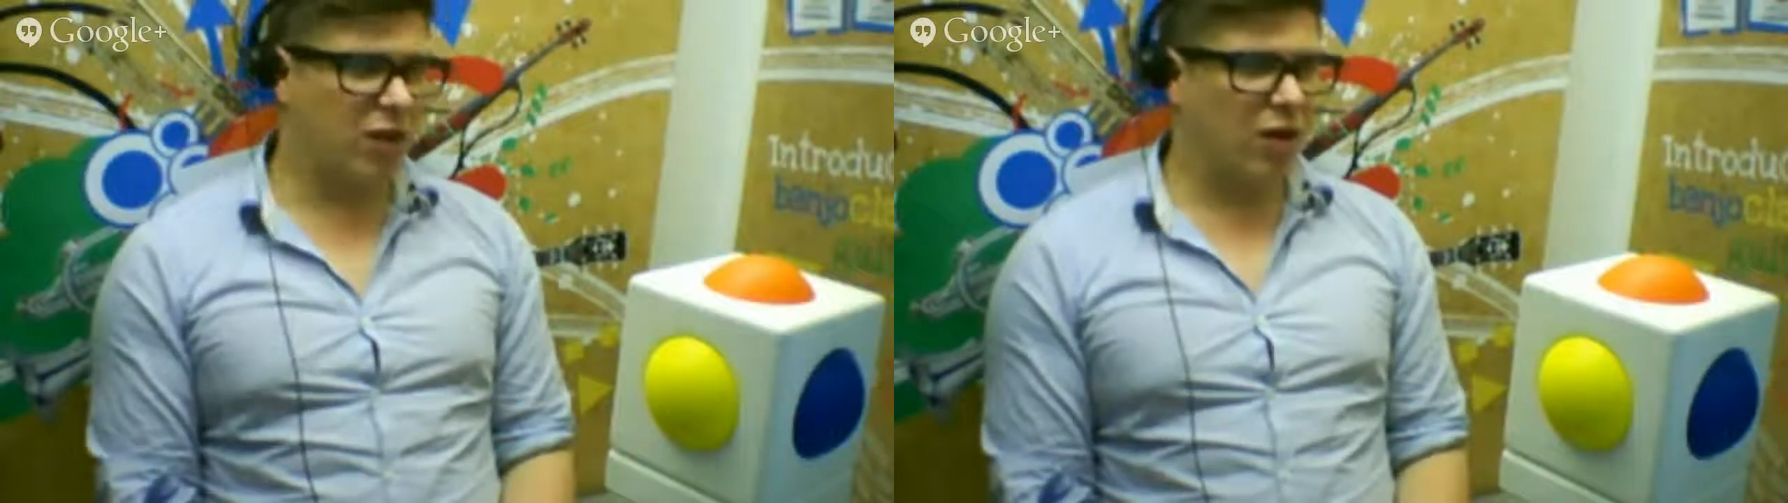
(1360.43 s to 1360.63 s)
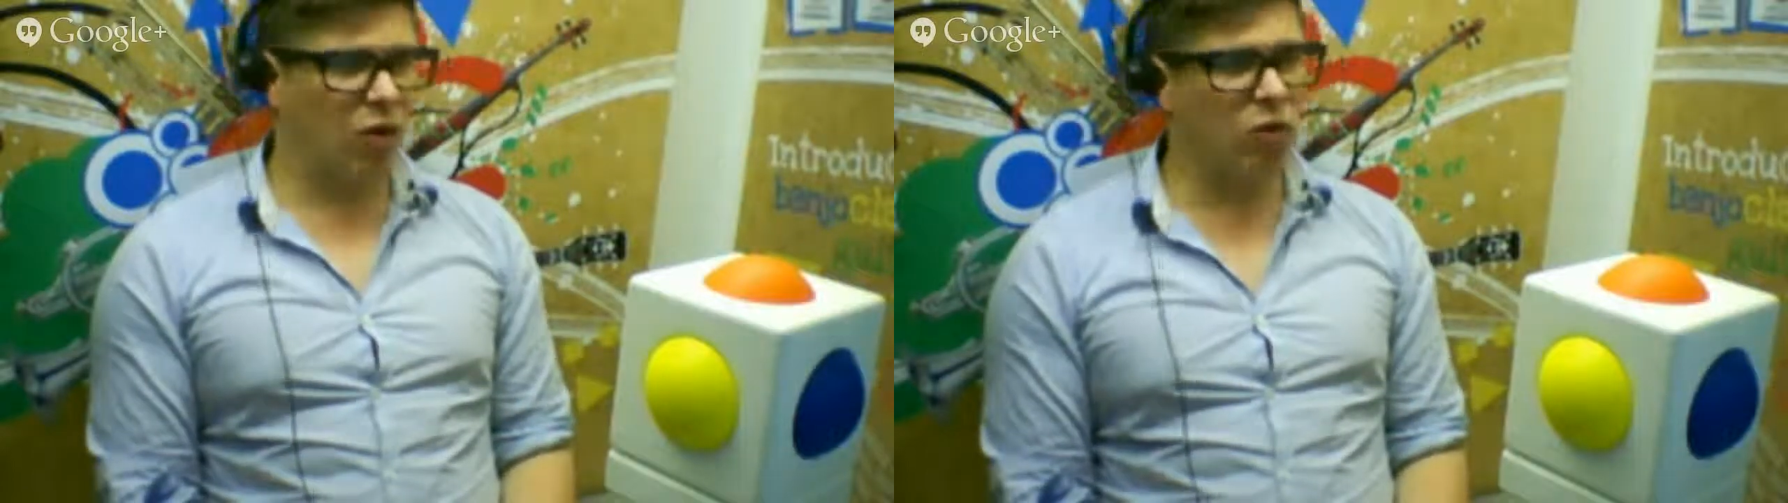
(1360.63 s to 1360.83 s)

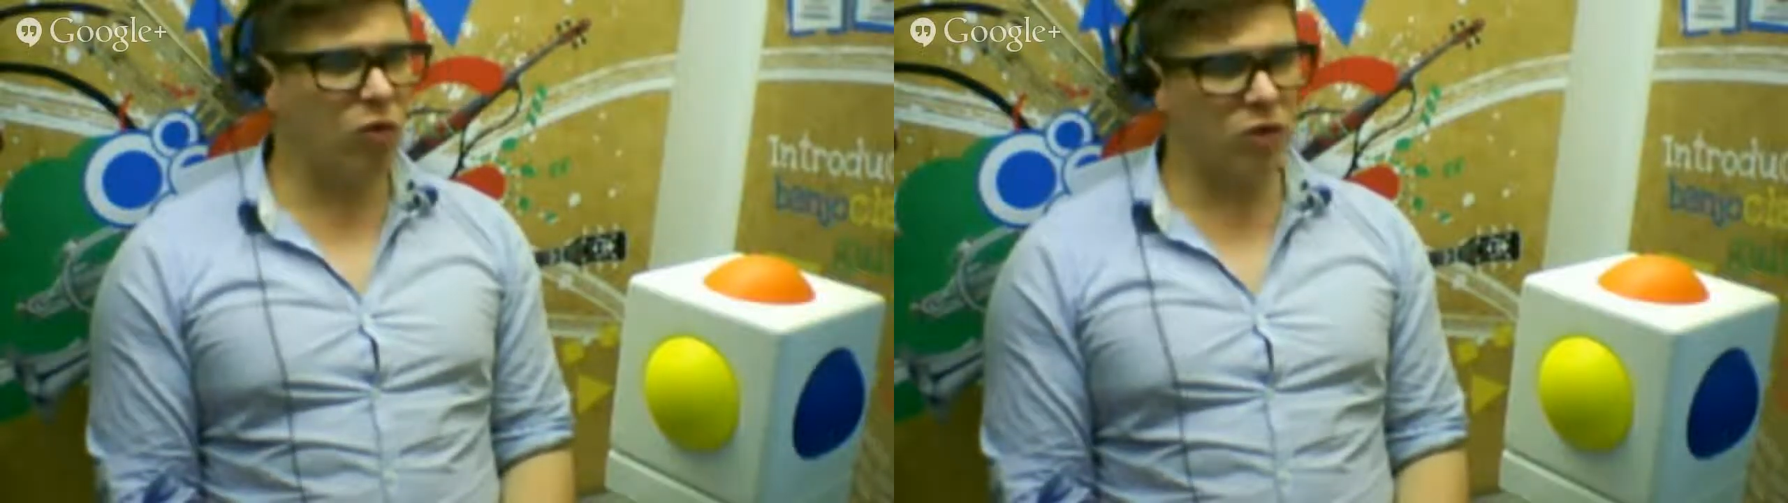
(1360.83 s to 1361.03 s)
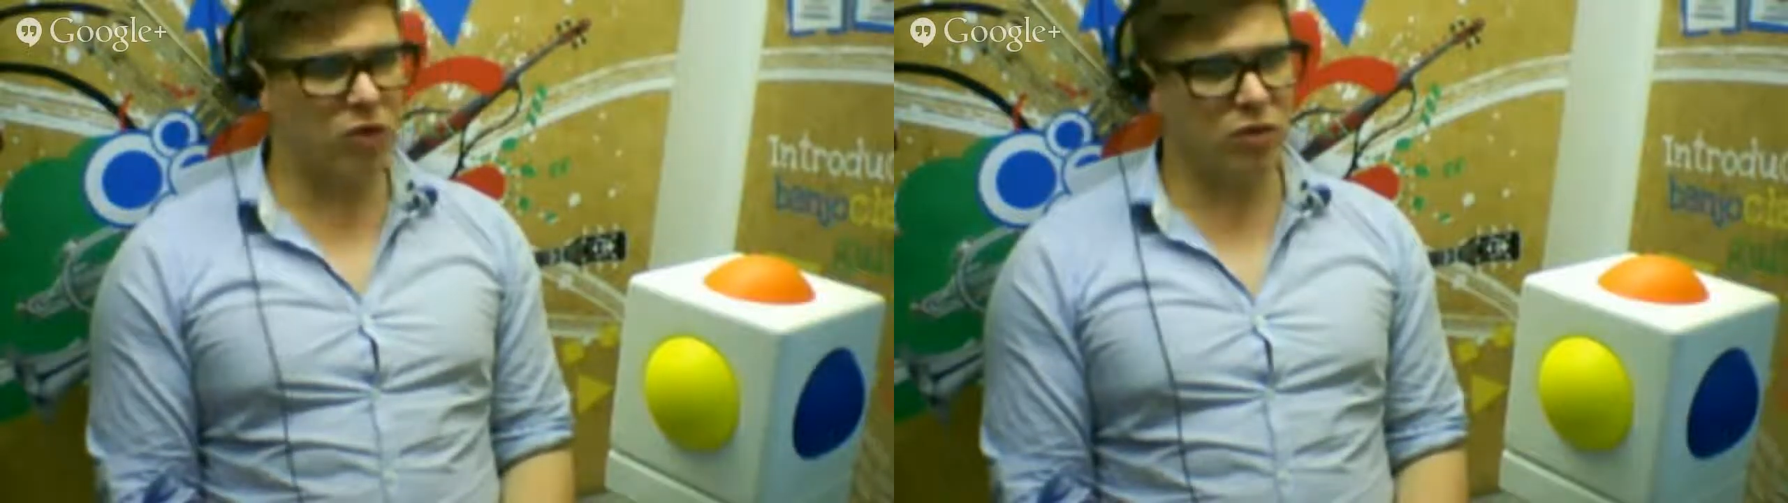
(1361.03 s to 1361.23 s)
all
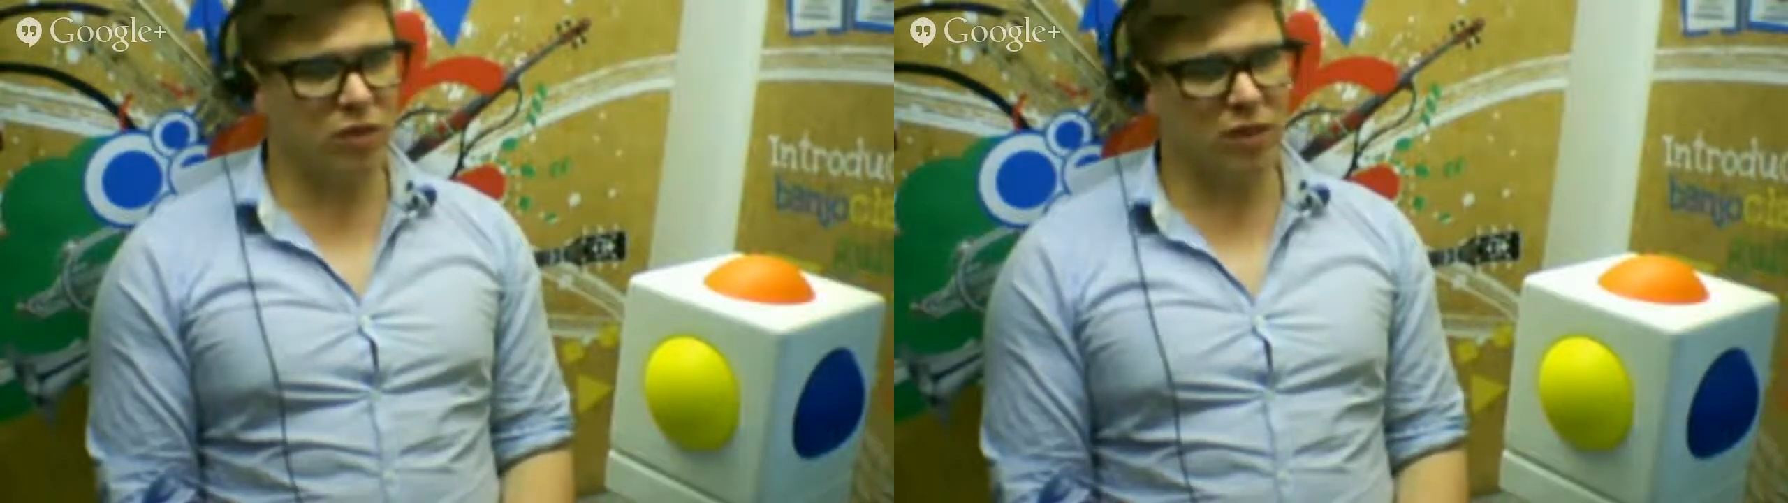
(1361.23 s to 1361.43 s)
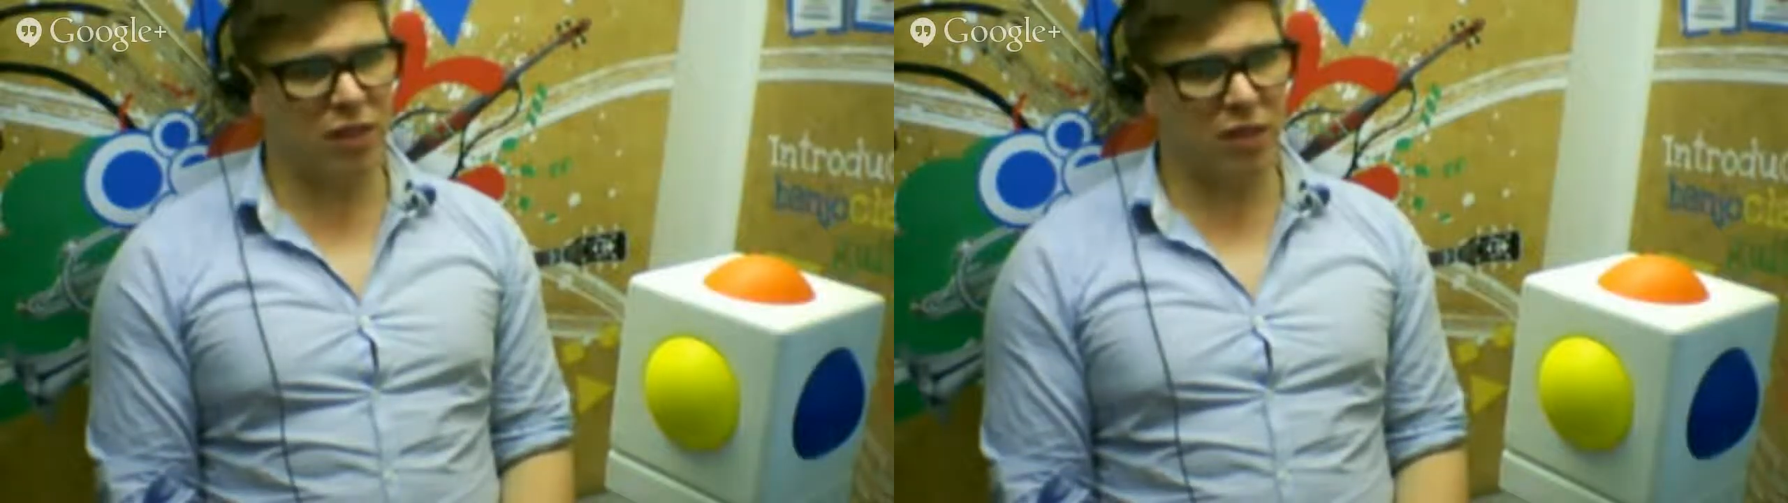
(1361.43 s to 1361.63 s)

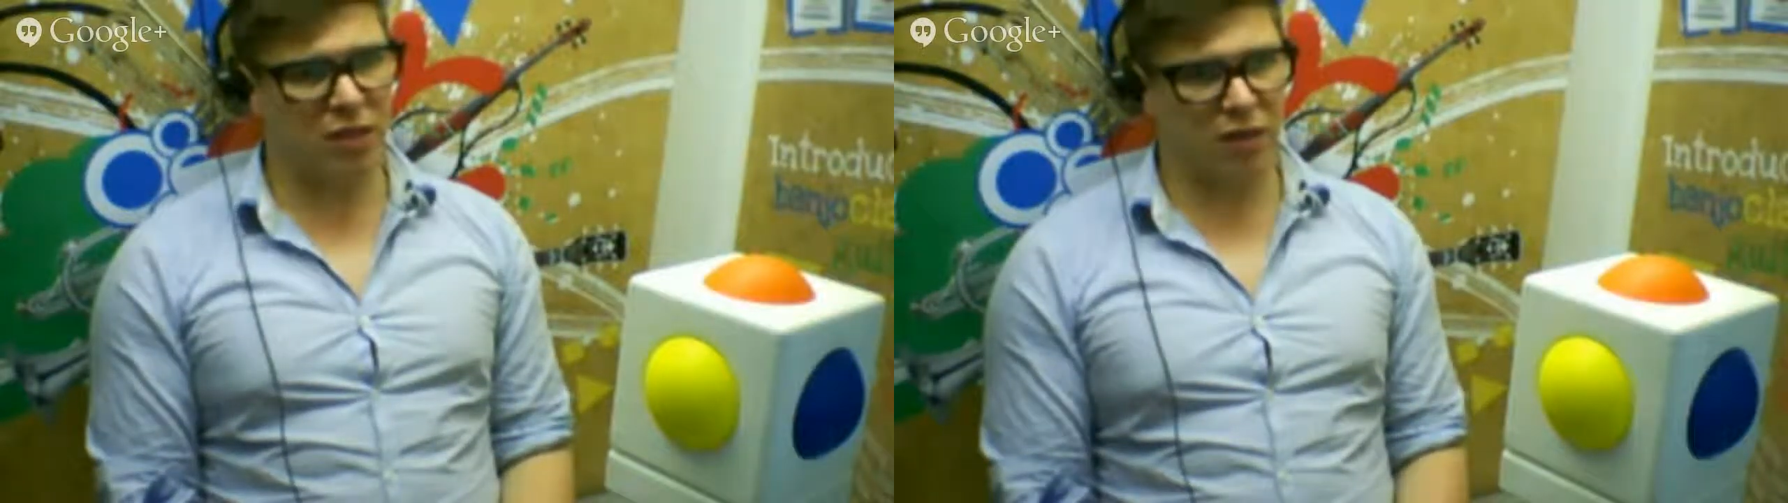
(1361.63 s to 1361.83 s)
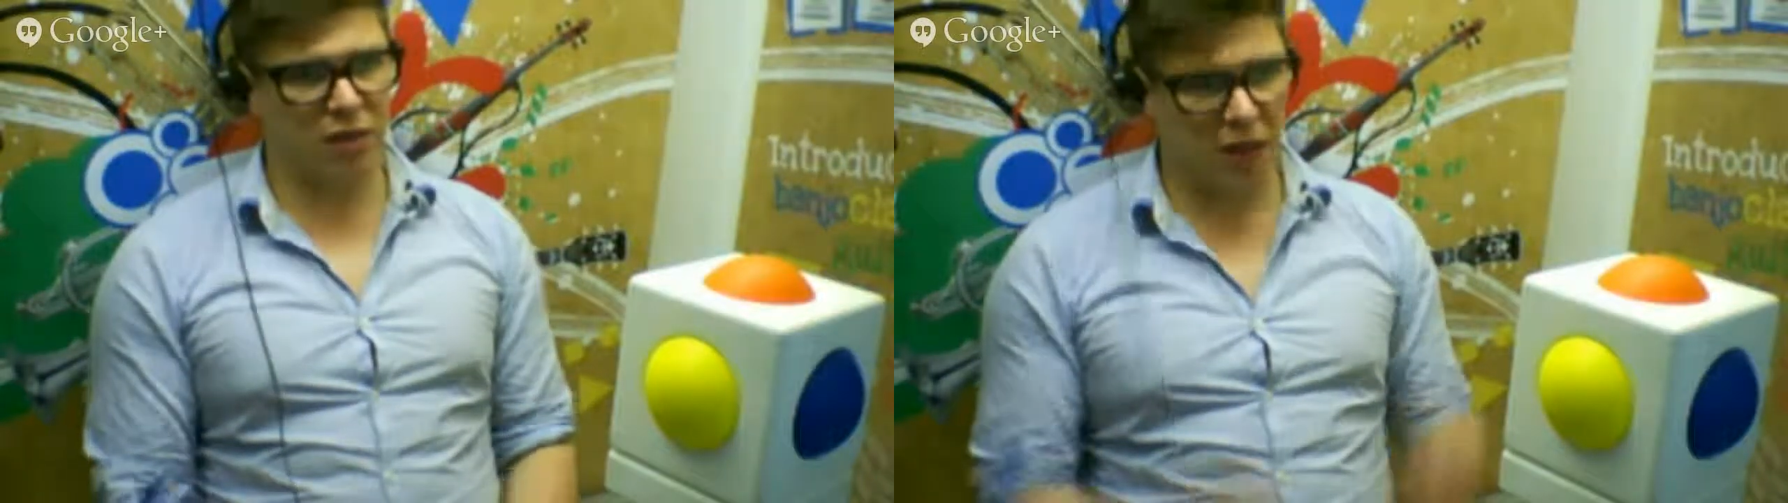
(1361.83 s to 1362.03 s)
used
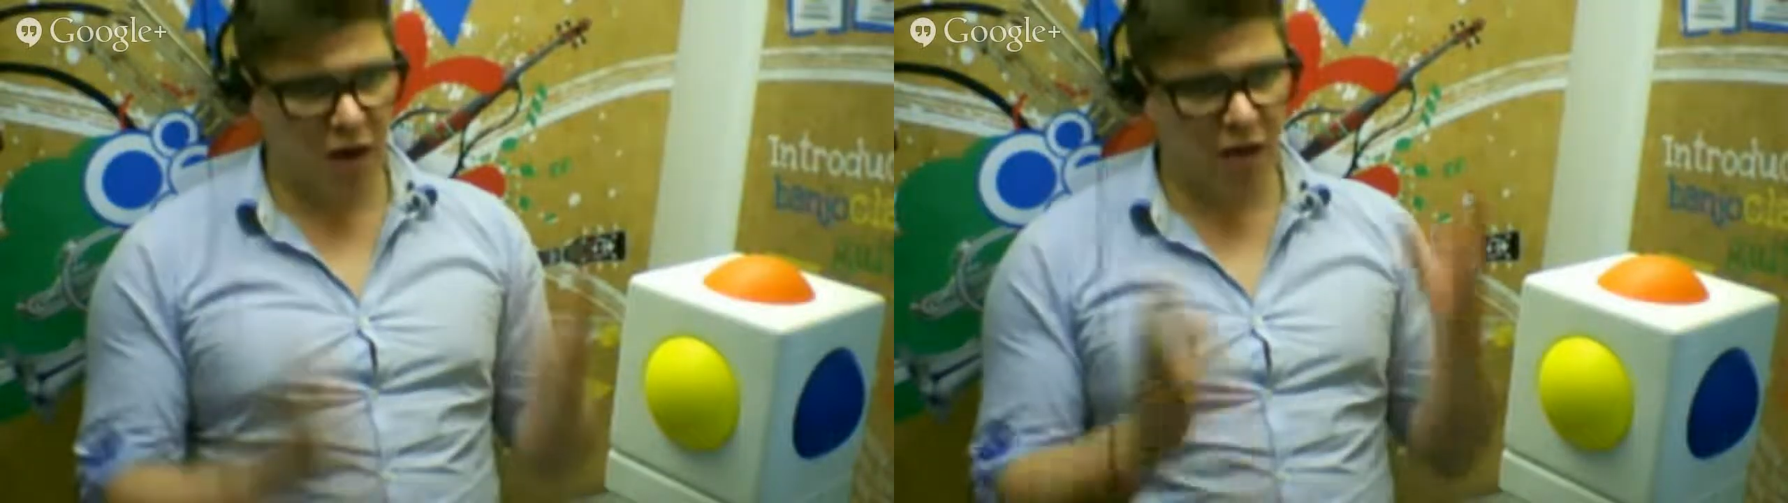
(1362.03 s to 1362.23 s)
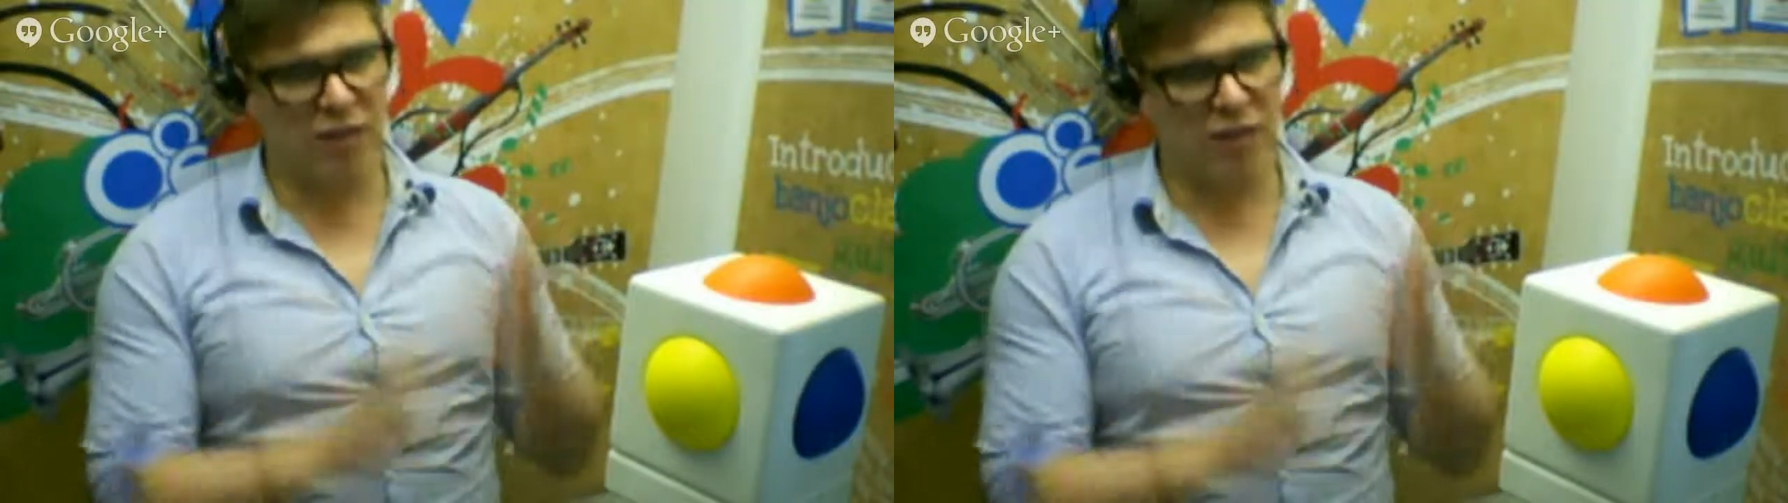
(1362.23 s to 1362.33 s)
concurrently